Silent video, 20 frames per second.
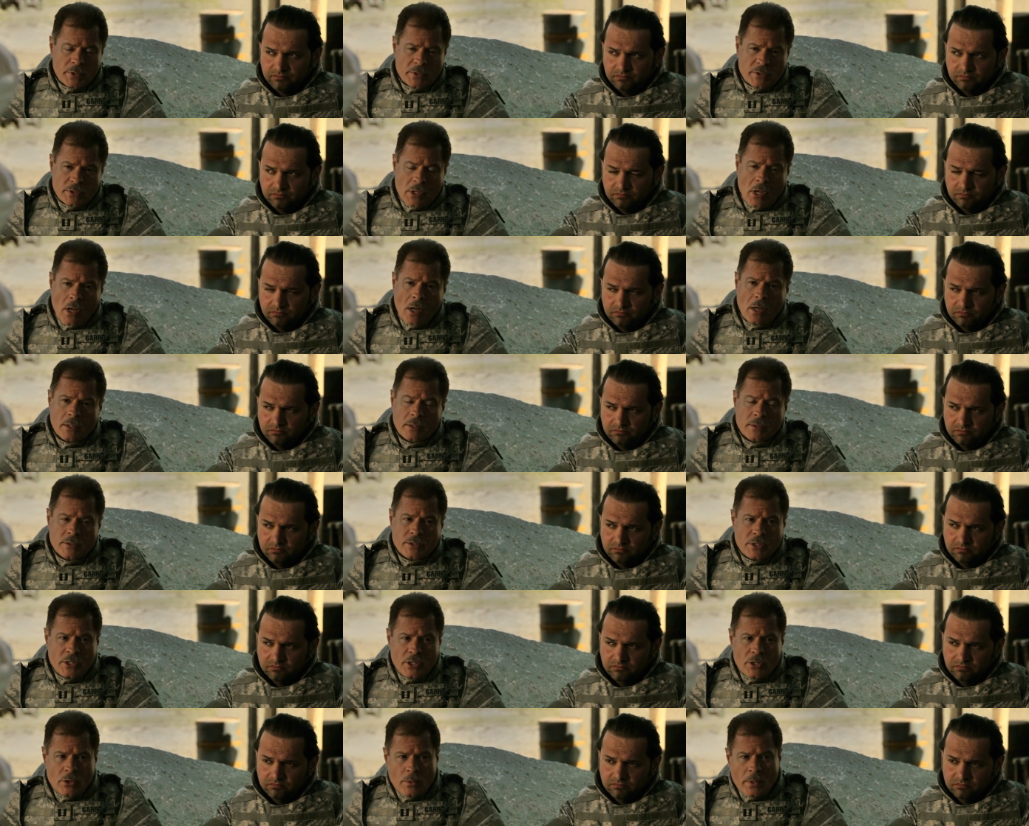Speaker 1: as long as
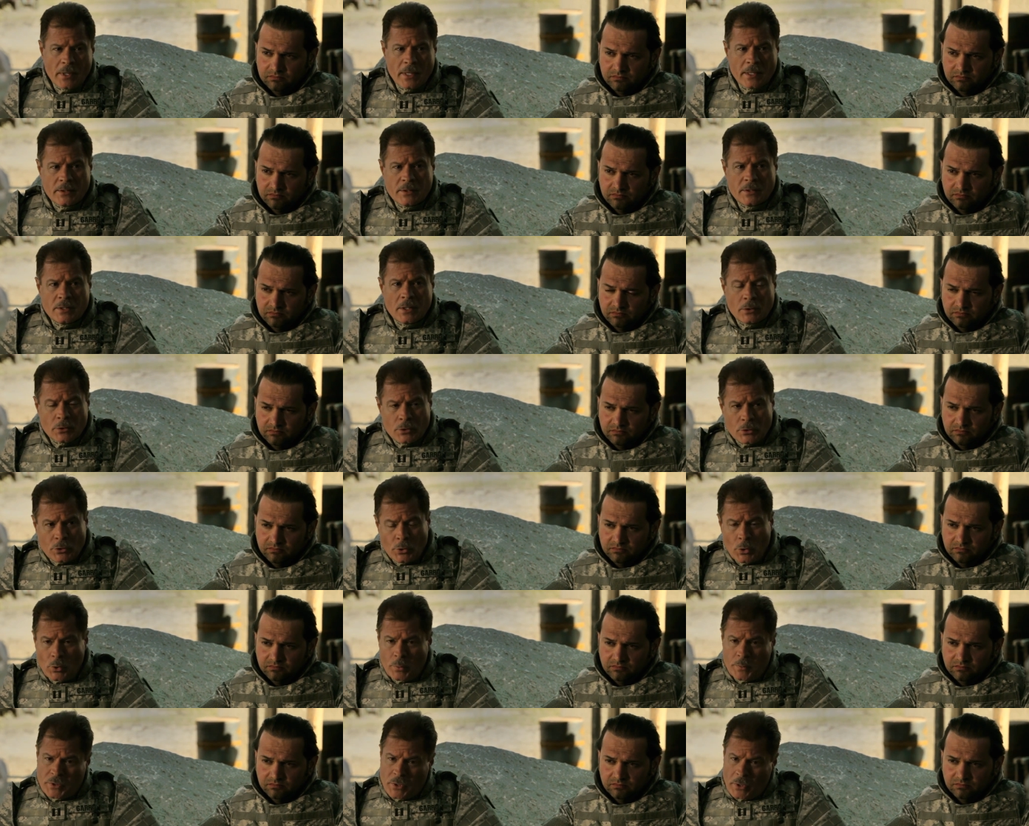the U.S.
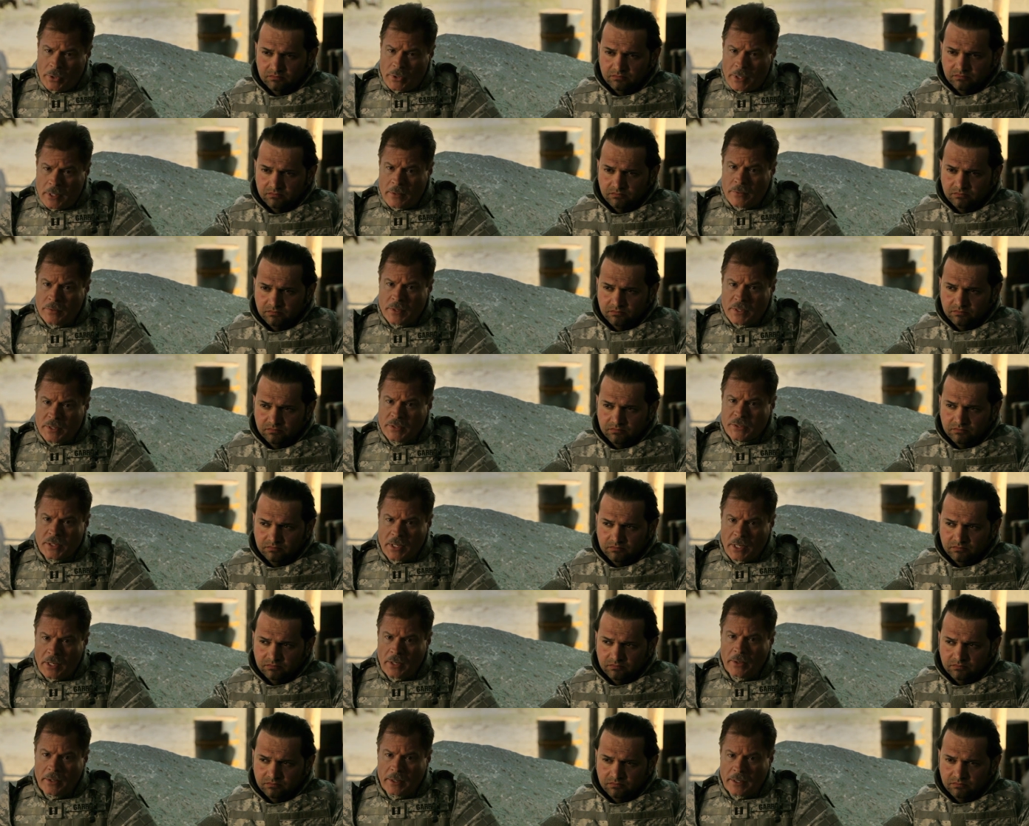troops are in this
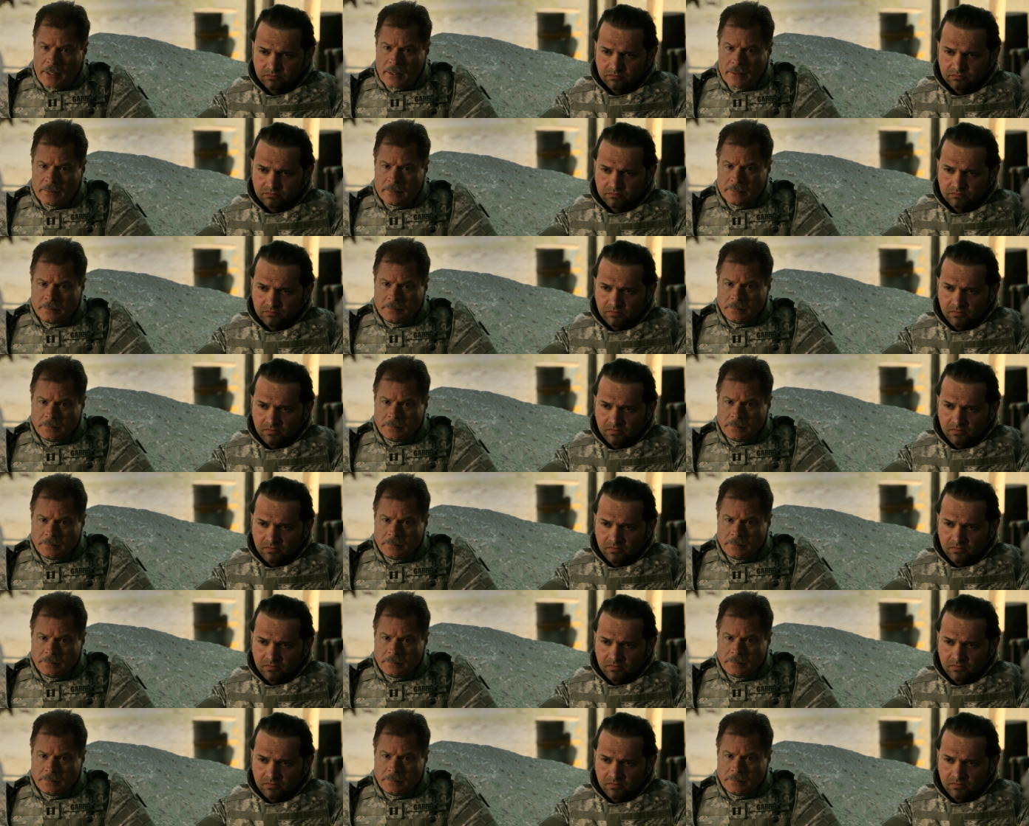area,